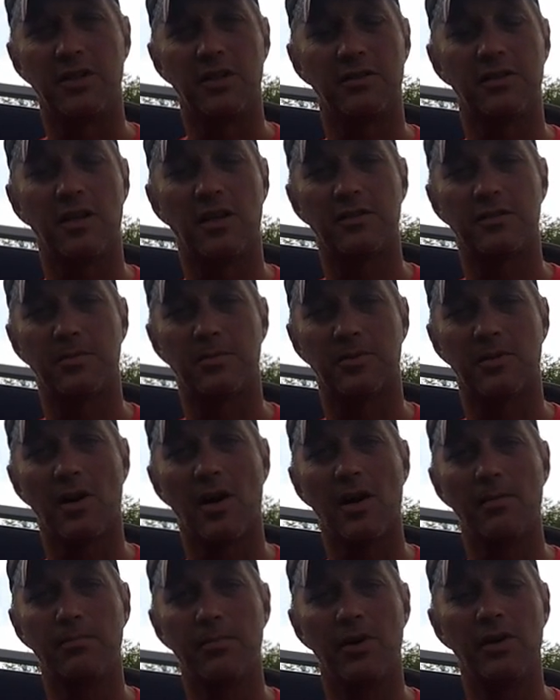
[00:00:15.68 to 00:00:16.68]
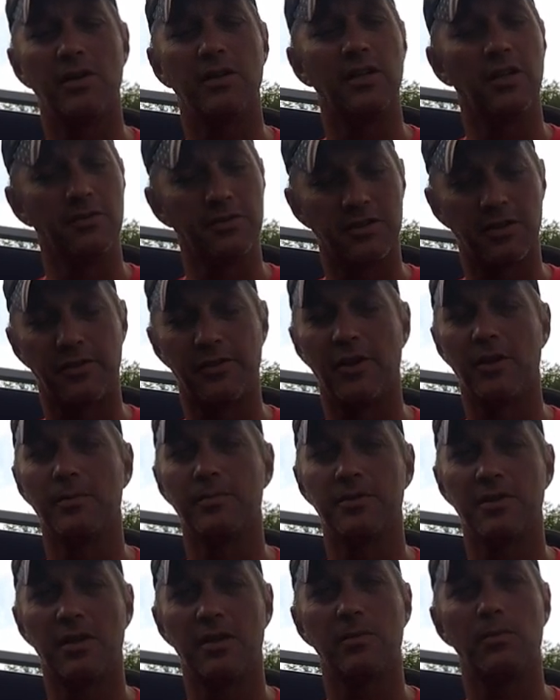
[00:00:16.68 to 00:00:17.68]
hit that subscribe button, give us a
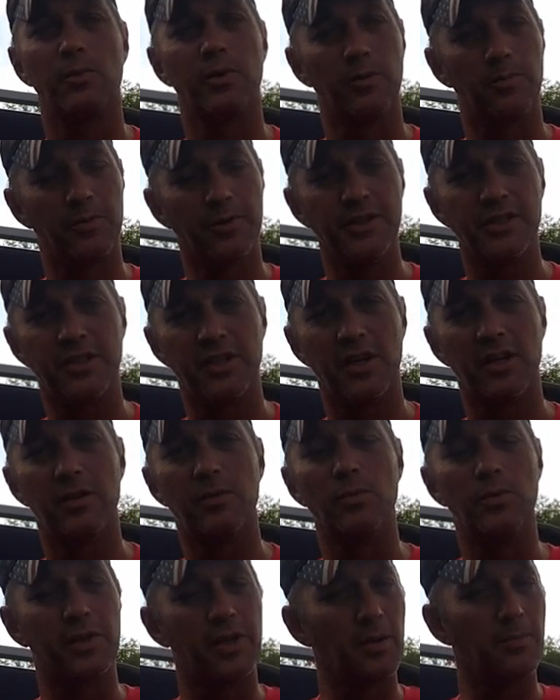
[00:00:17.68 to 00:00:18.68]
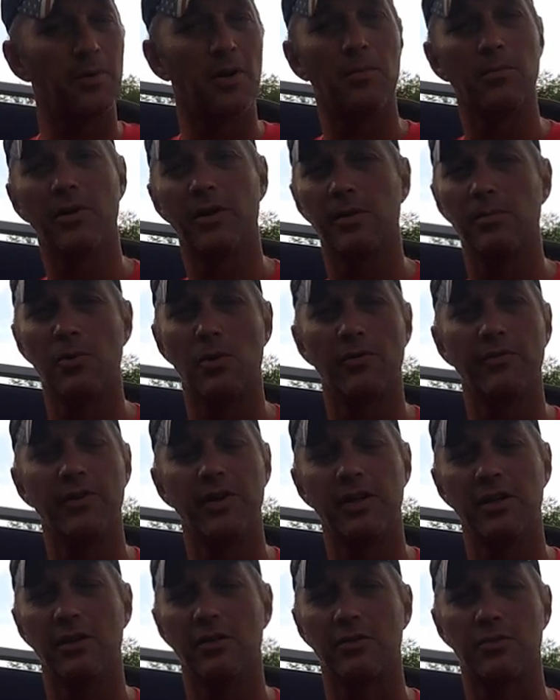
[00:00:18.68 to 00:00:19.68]
thumbs up, we appreciate it and we'll keep on bringing more
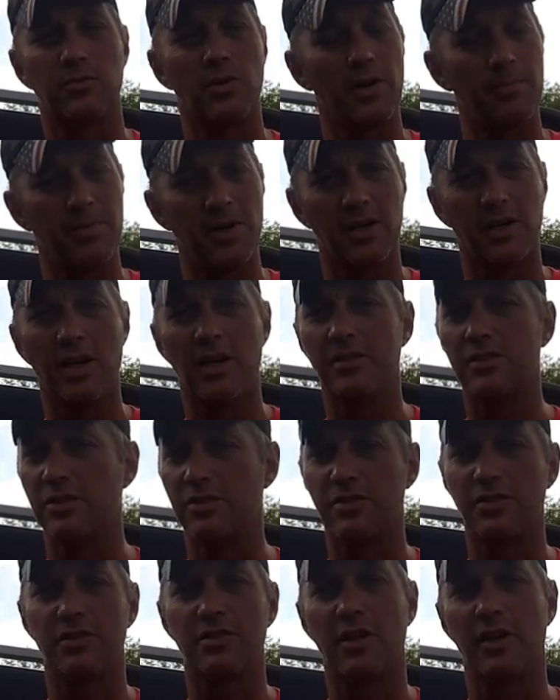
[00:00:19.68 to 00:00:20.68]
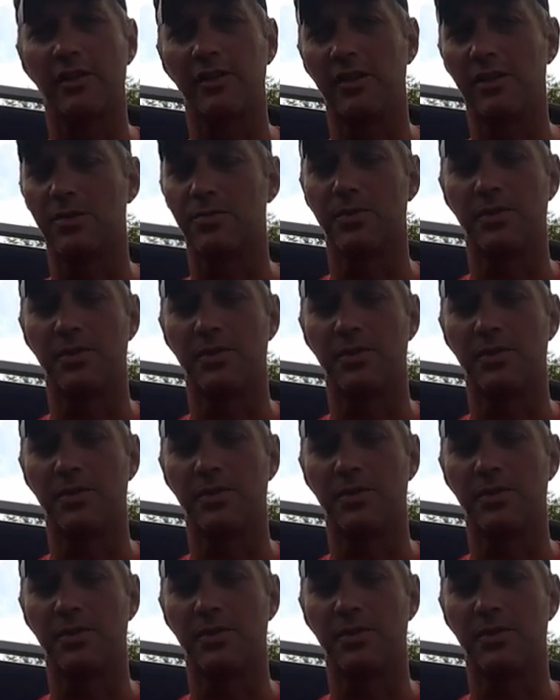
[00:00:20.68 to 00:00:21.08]
videos right back at you just like this